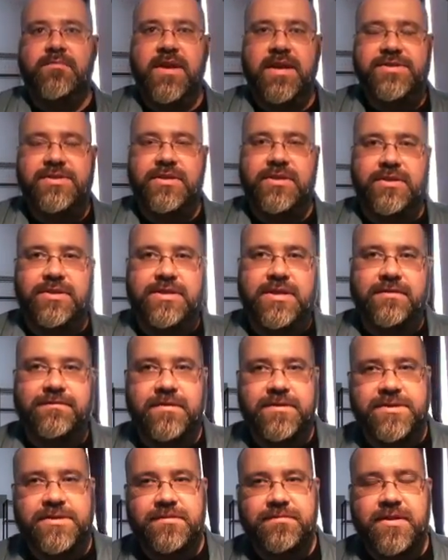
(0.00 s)
It makes little
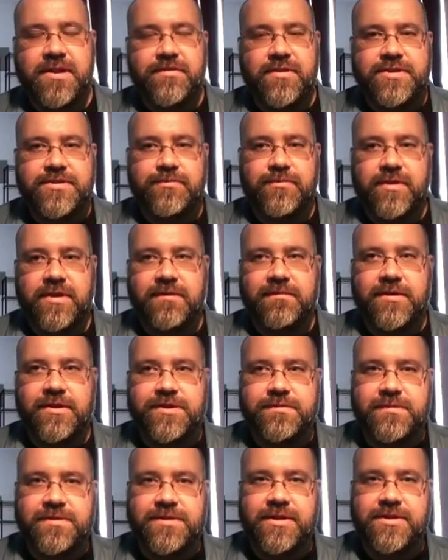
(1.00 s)
difference to me which one
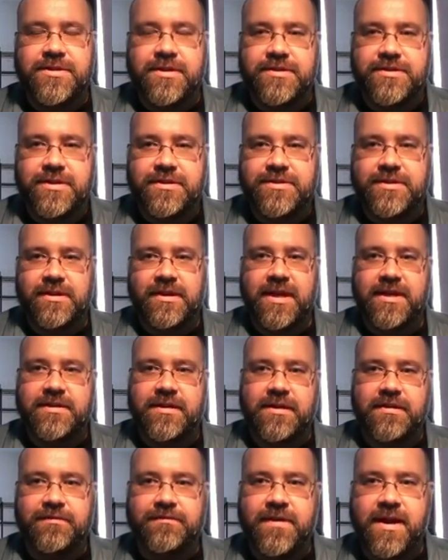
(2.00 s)
of those positions you
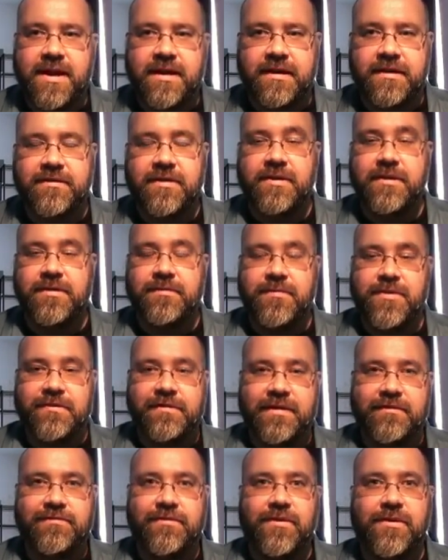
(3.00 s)
select to defend
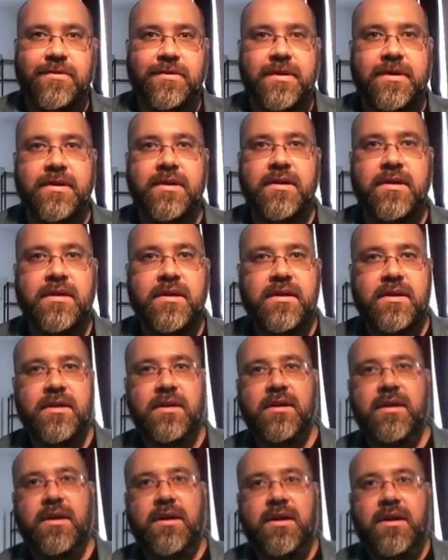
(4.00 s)
moving forward.
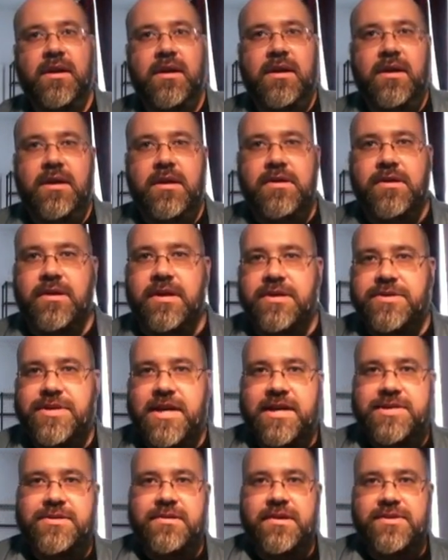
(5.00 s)
Your
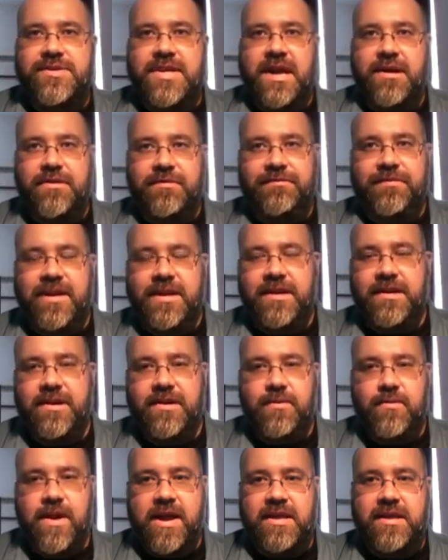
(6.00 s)
conjecture is now
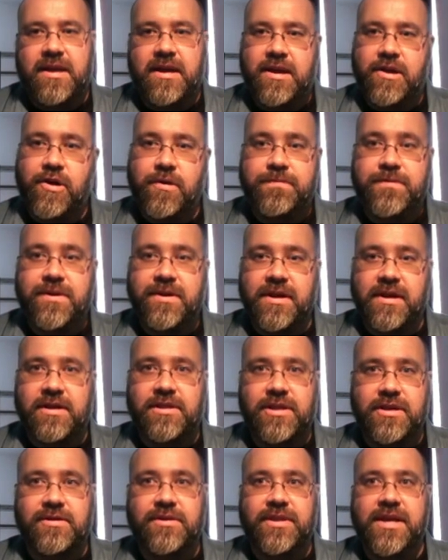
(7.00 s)
defeated in a way that I hope you
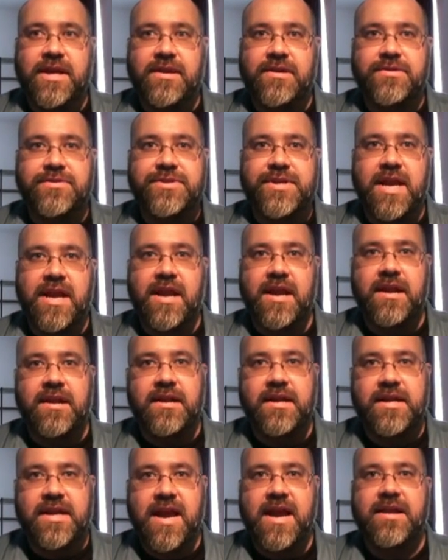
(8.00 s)
can clearly
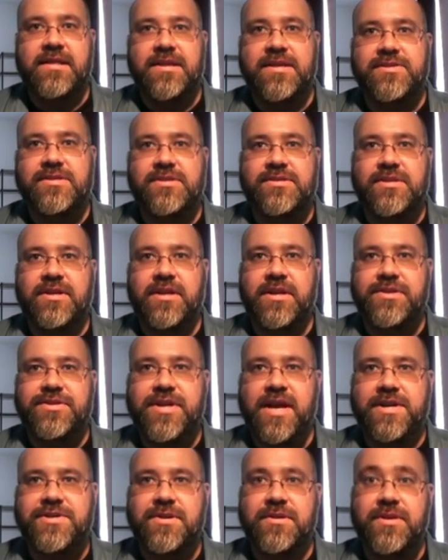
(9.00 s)
understand. Again, this is the
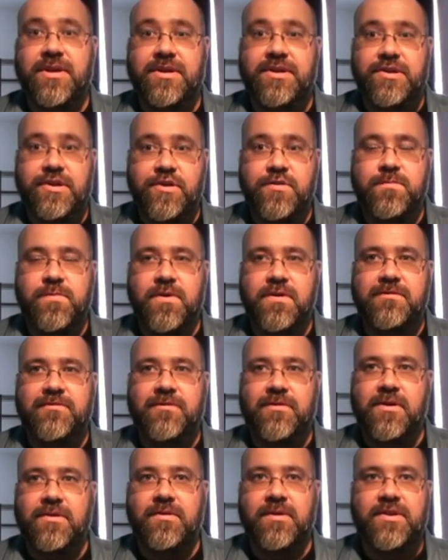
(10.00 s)
conjecture that you
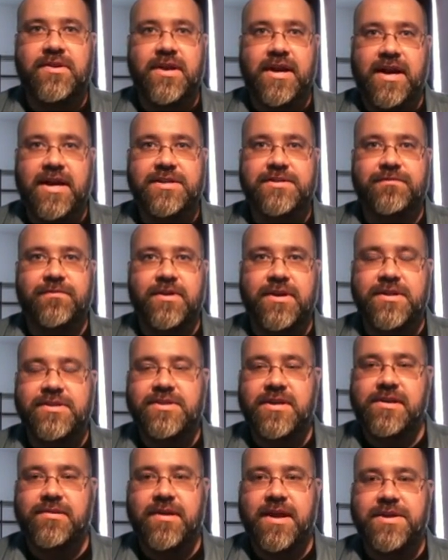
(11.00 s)
put forward to us for
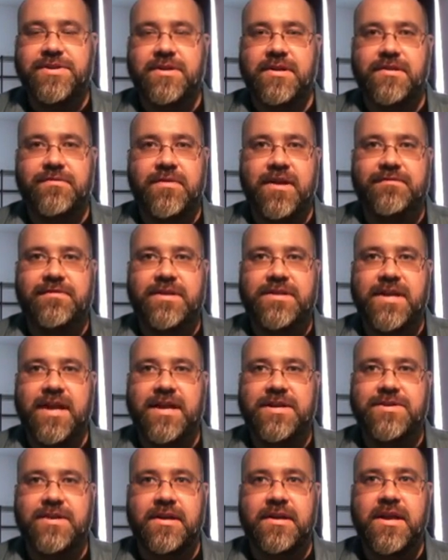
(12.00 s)
consideration and
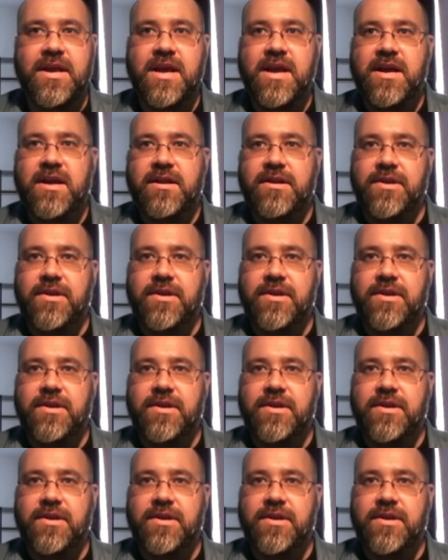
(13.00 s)
refutation.